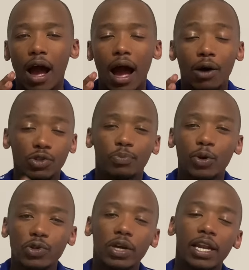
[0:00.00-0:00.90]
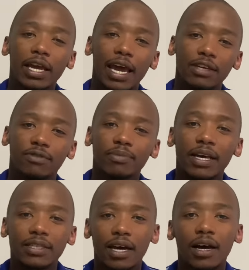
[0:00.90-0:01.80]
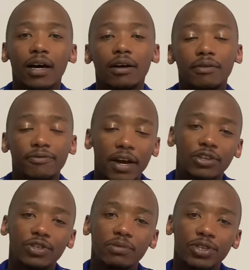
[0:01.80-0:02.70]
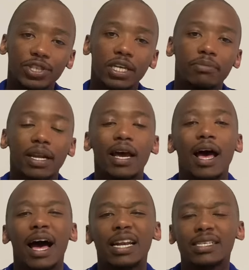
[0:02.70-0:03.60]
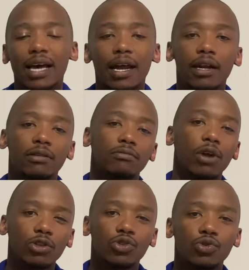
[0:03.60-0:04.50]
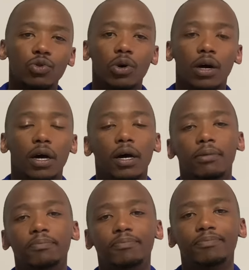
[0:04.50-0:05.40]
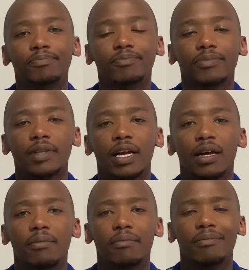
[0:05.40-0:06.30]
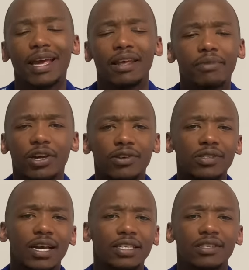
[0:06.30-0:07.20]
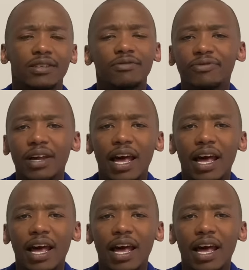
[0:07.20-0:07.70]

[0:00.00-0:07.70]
I was supposed to collect cash from that factory's machine, but I decided not to, mainly because I just didn't feel